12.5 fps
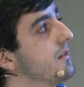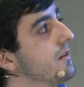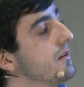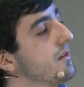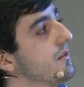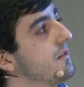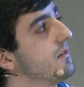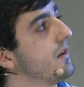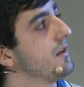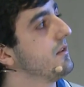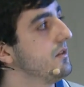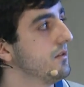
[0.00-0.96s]

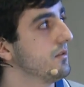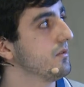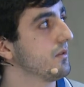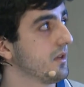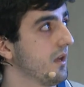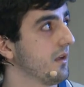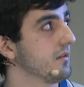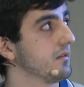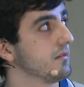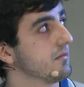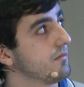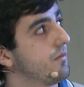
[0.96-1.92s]
Then you
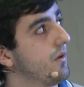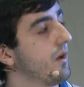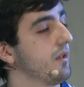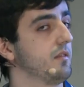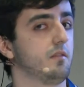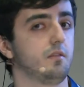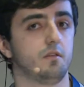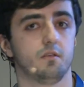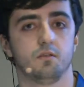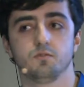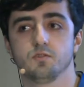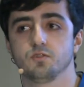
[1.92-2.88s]
can find the
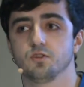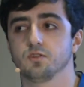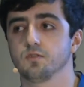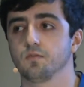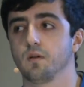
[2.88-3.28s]
usages,